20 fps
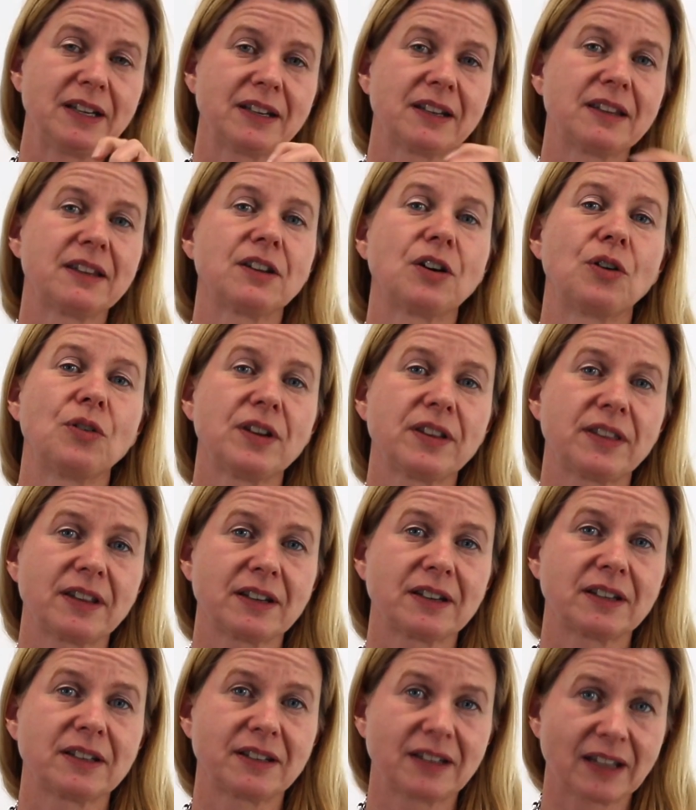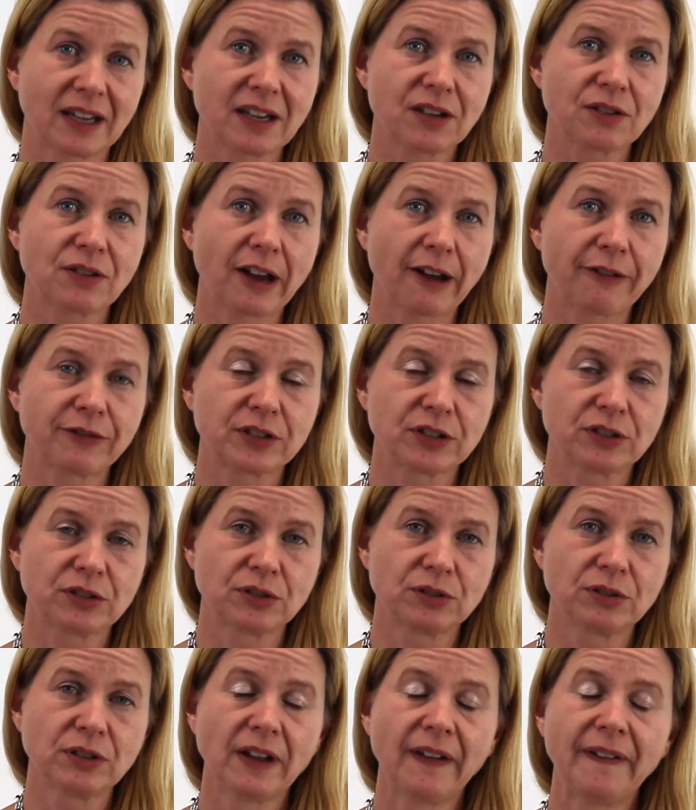And the only thing that then you have to
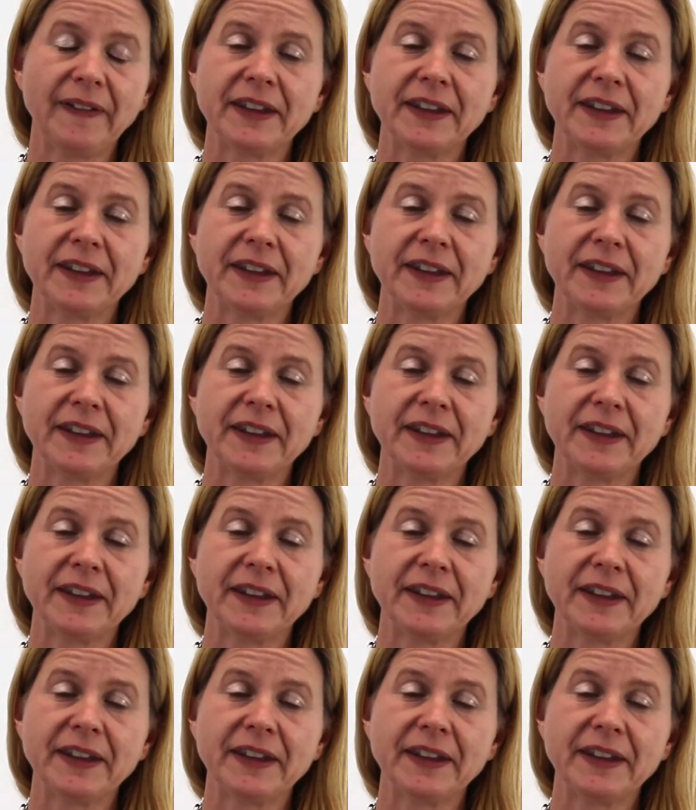do